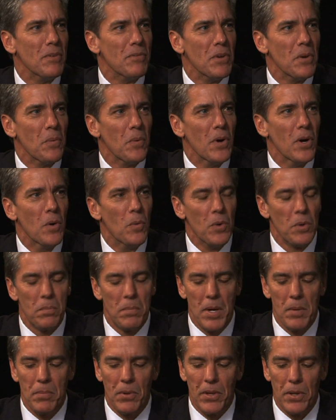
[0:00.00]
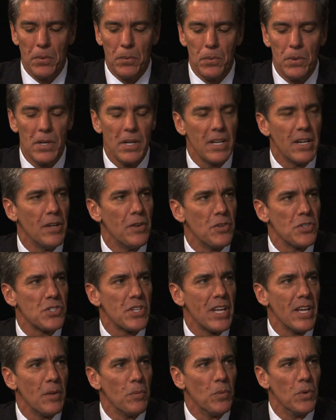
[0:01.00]
if you will, with people that really
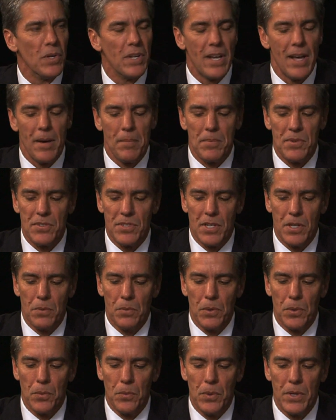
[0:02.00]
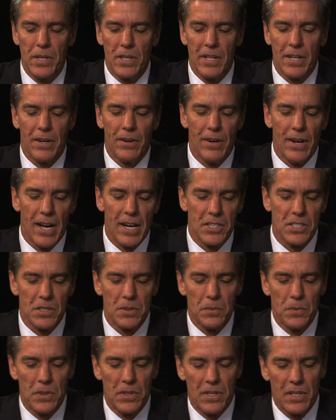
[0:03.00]
understand what happens there, with real
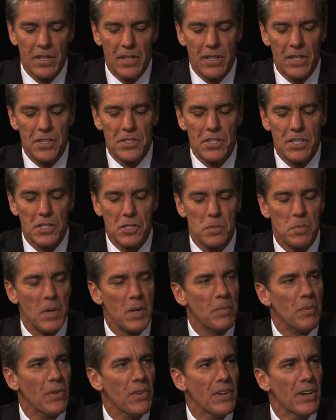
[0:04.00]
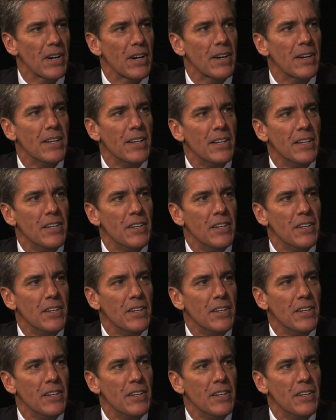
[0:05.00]
interaction with the indigenous people there,